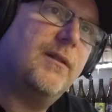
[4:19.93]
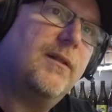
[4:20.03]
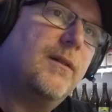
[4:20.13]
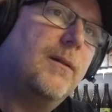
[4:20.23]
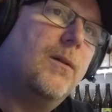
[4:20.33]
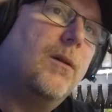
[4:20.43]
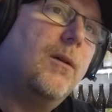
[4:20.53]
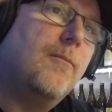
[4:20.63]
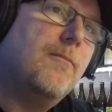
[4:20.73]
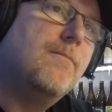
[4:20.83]

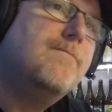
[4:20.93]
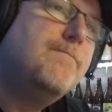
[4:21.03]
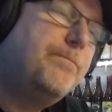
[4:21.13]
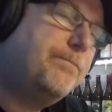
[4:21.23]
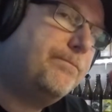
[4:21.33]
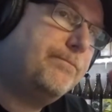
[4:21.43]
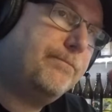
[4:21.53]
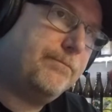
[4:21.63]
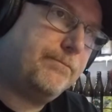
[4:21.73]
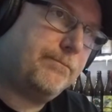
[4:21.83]

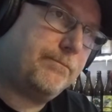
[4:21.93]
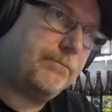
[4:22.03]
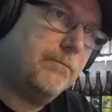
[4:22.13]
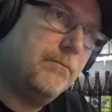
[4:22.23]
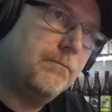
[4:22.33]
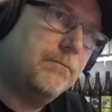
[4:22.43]
Nobody speaks.